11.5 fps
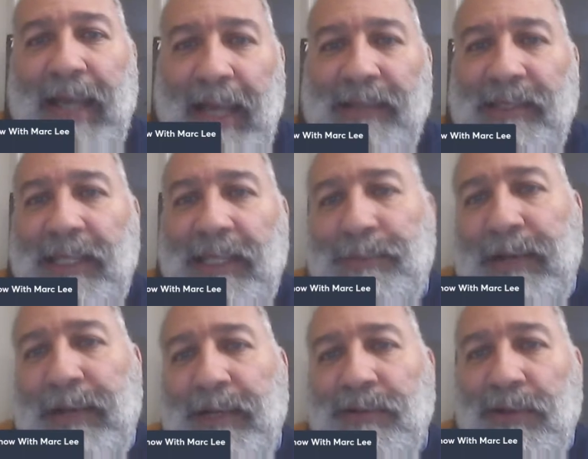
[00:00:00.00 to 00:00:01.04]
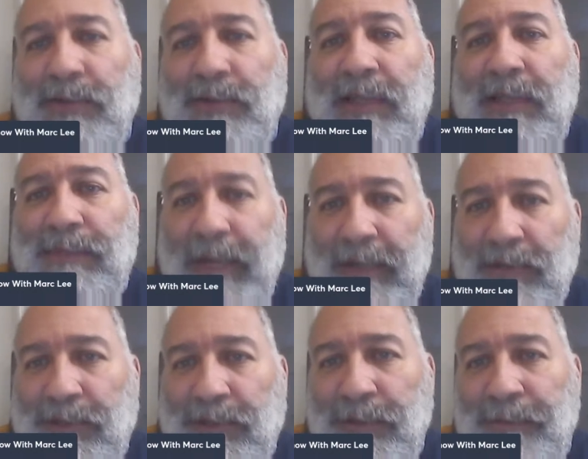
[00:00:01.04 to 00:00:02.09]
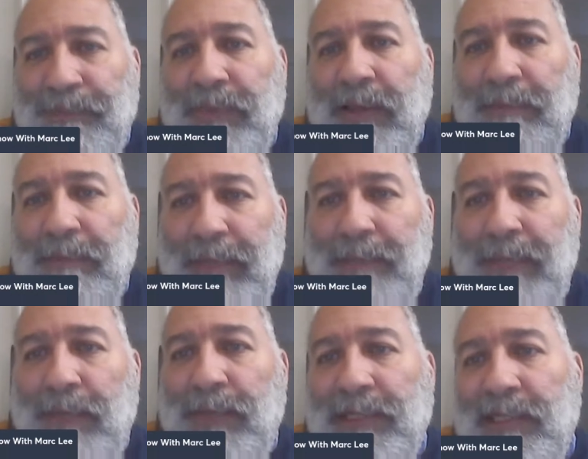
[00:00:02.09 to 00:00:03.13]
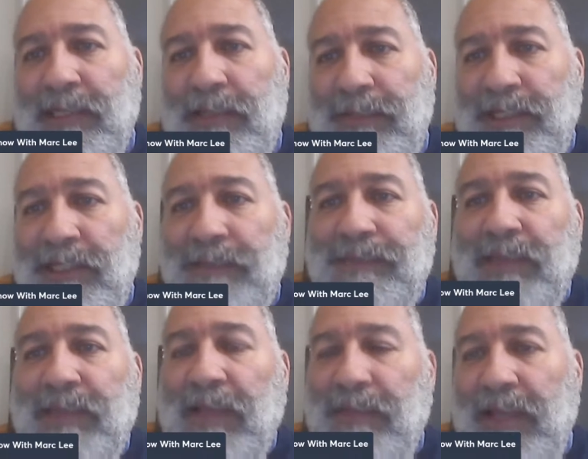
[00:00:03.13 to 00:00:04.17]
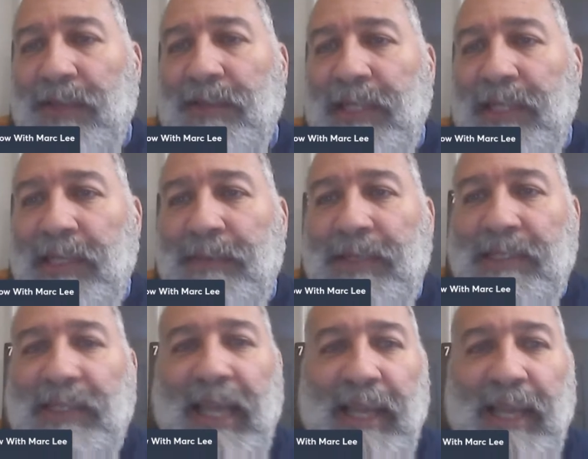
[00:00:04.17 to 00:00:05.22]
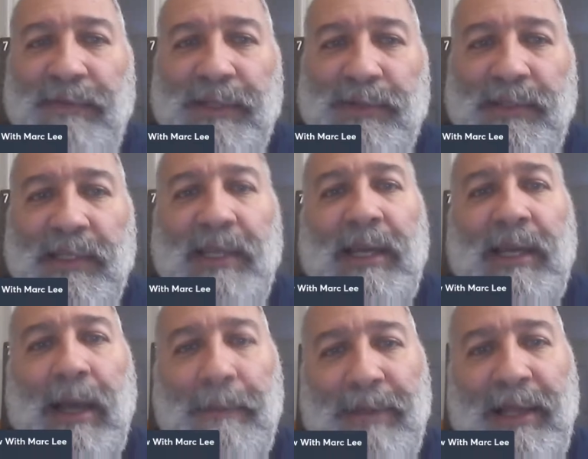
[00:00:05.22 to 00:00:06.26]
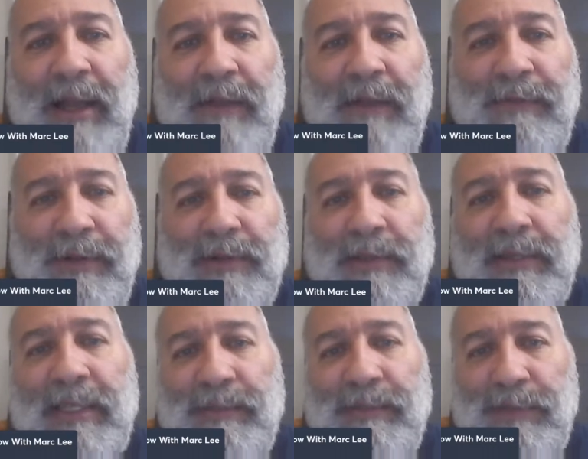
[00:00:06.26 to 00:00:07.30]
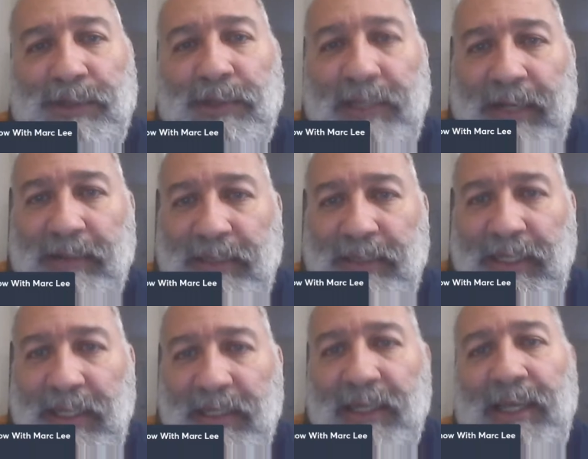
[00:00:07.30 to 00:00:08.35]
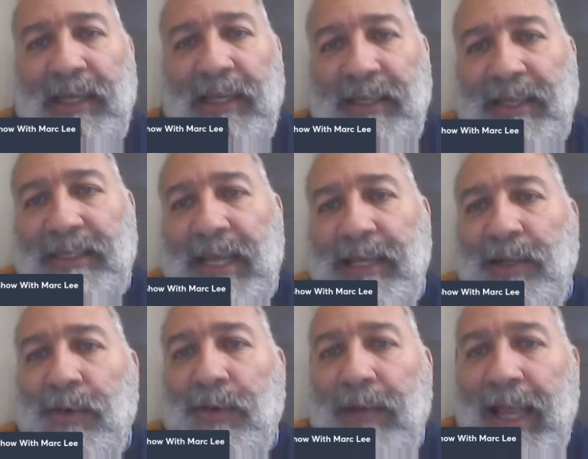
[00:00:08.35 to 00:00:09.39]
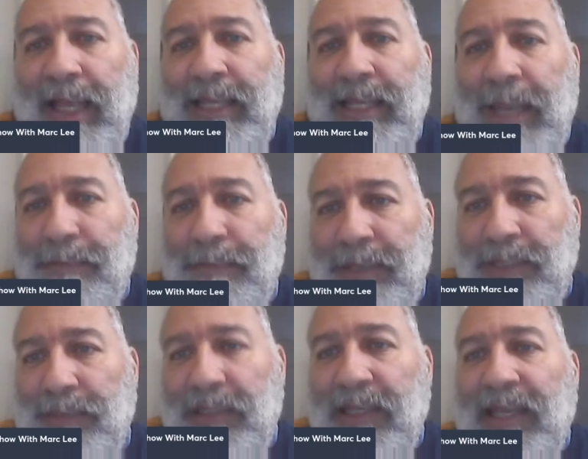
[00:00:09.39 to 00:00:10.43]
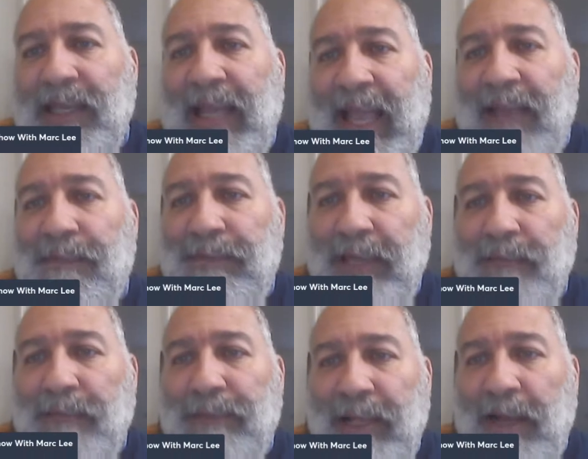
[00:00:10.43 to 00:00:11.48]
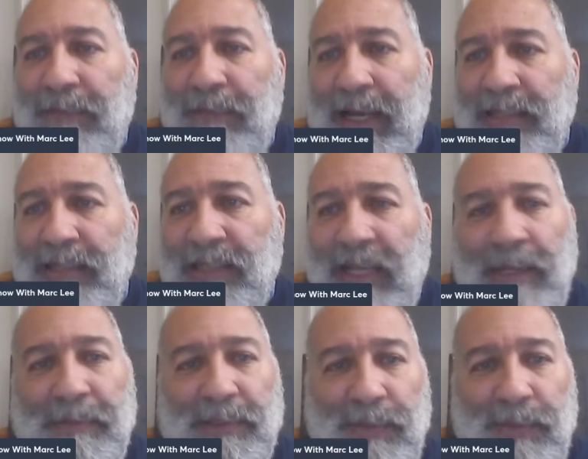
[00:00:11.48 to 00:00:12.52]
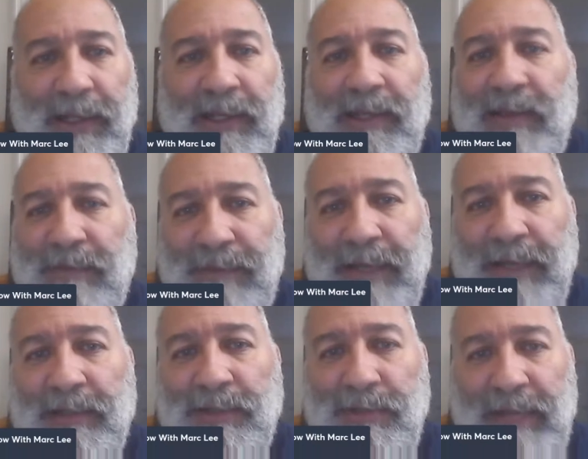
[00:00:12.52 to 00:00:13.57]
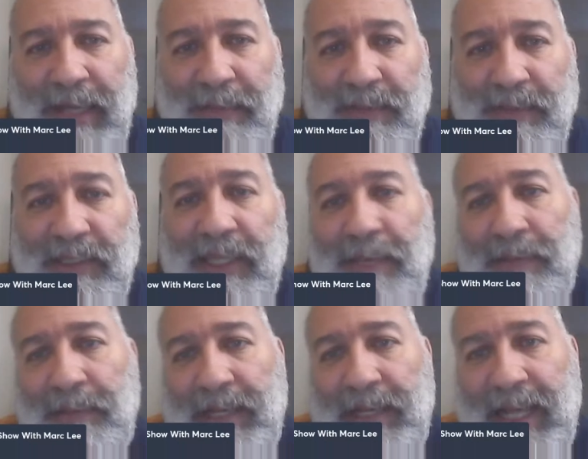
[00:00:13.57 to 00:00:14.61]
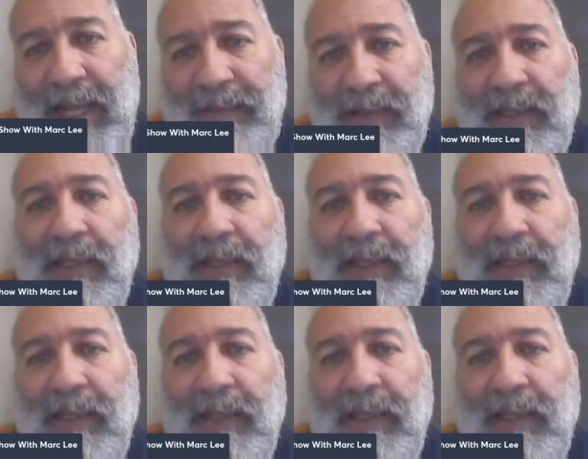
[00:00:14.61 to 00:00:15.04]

and the Desperados lose their final two. BP wins the division. If either team gets to 8 victories, a playoff berth is virtually guaranteed. Yes, I know, and Capital Punishment have faint playoff odds, and they must win their final 2 games to keep them alive.